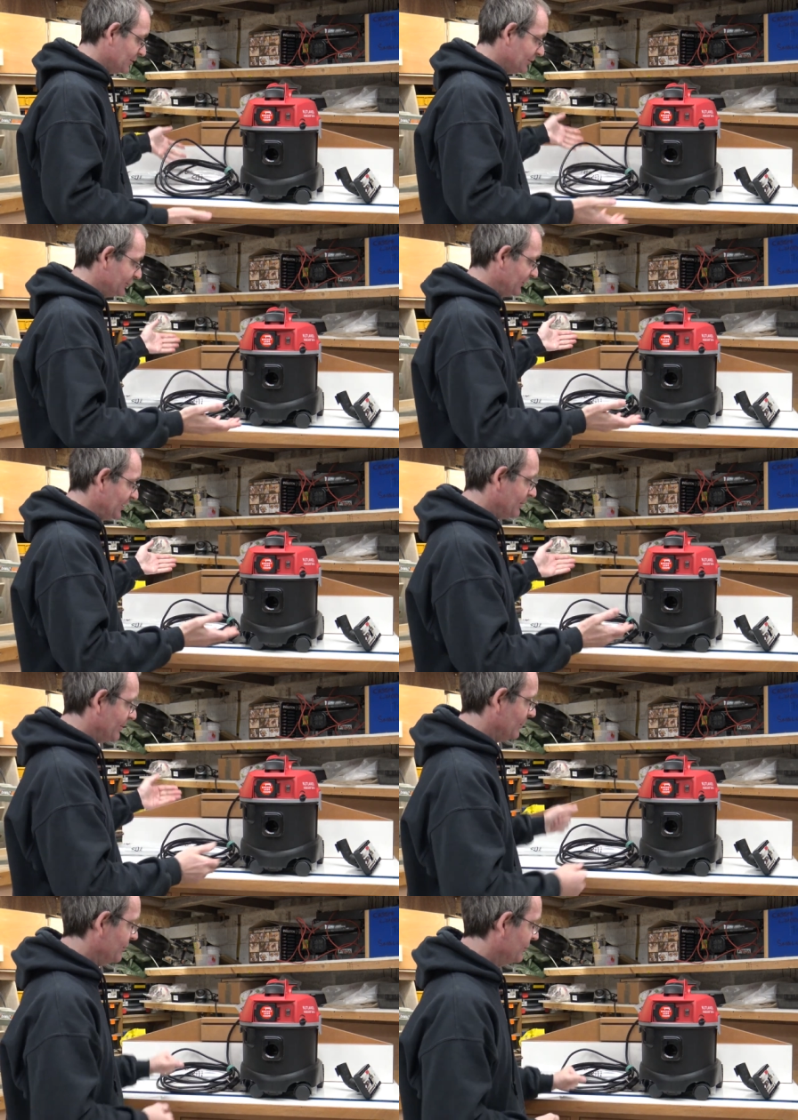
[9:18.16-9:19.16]
can I say
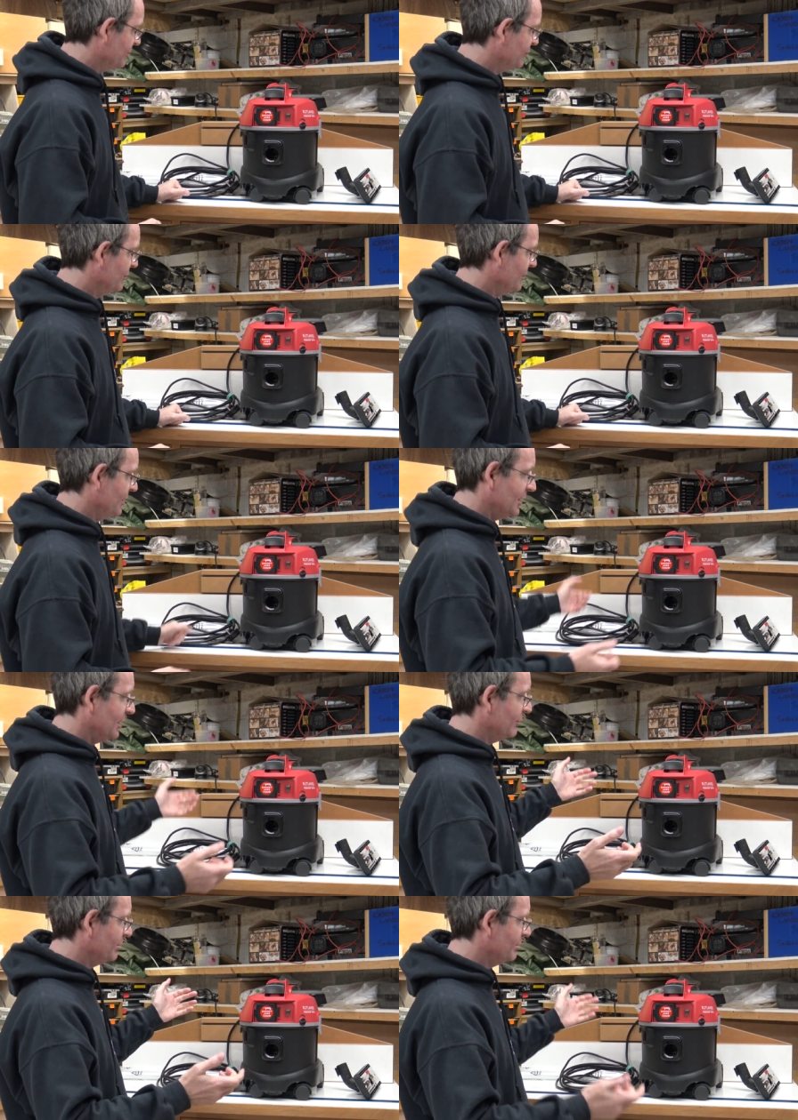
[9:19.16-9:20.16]
about this machine it
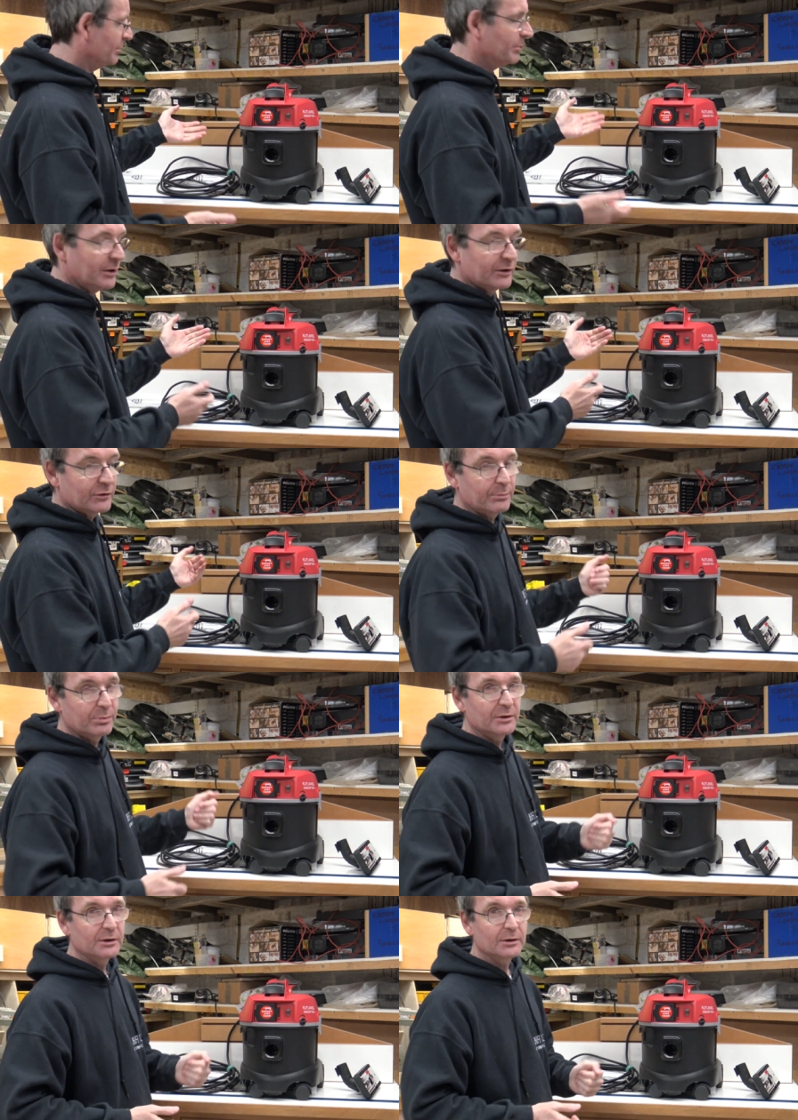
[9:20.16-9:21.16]
is is a
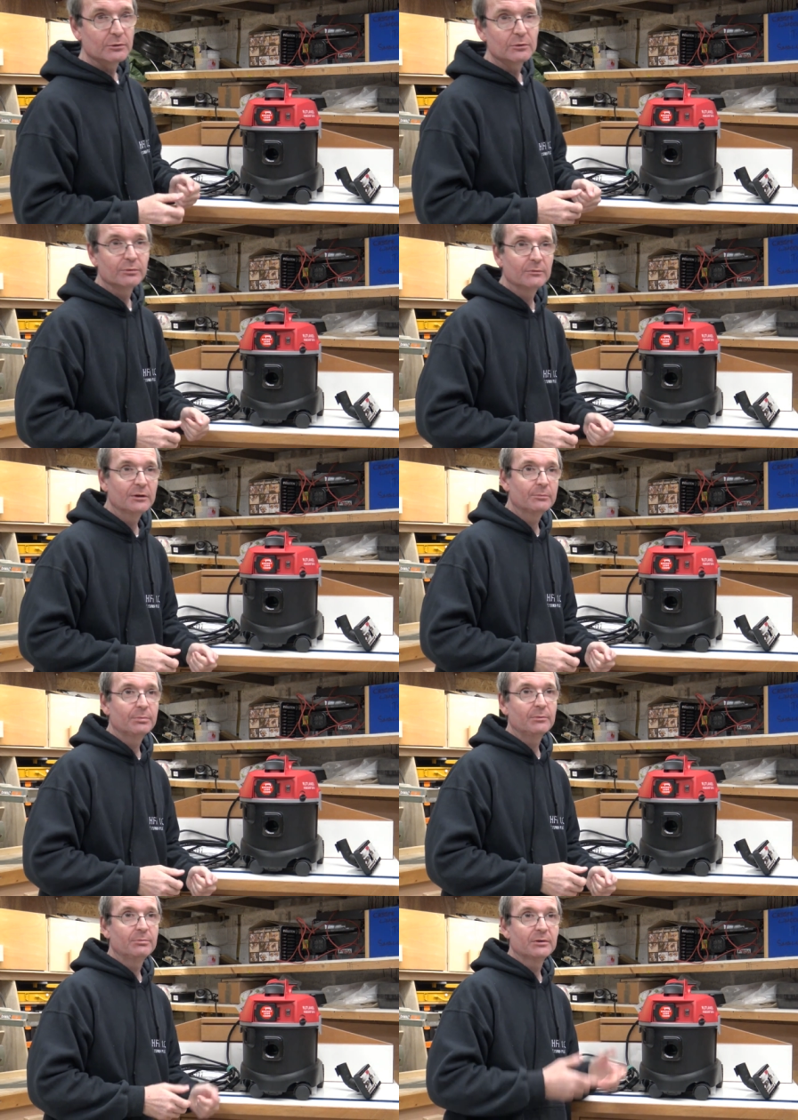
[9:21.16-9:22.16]
brilliant little, little
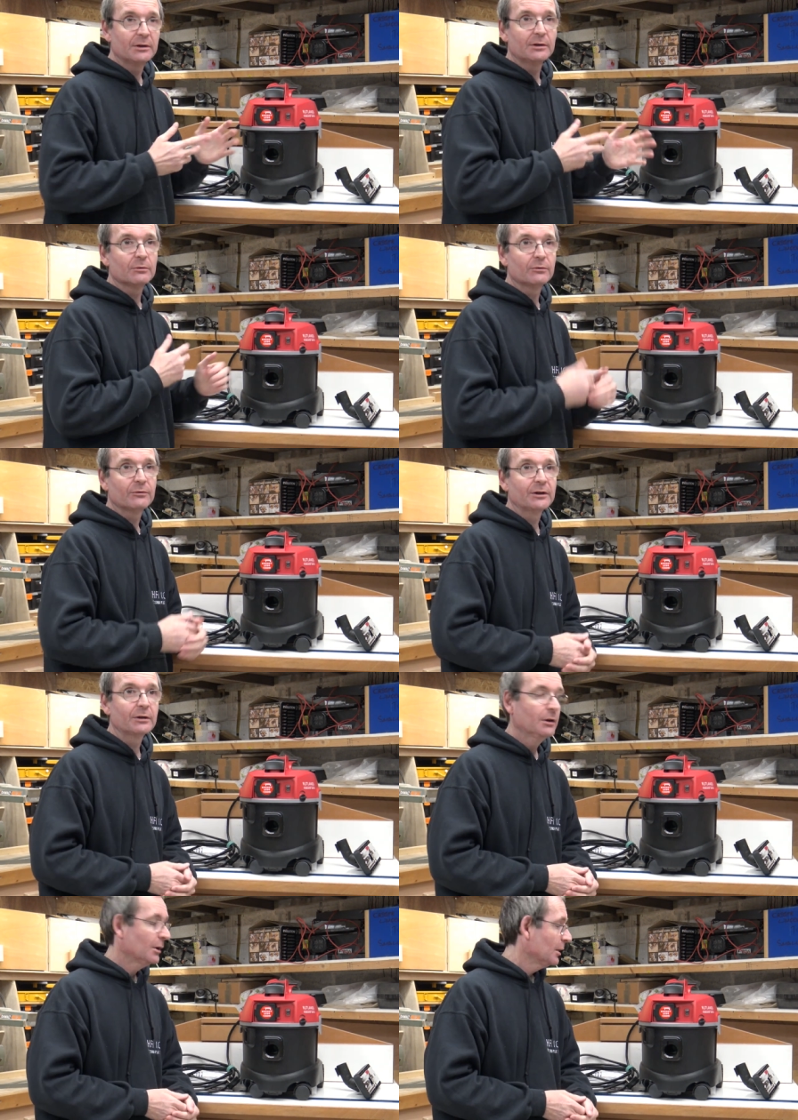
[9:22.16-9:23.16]
brilliant little thing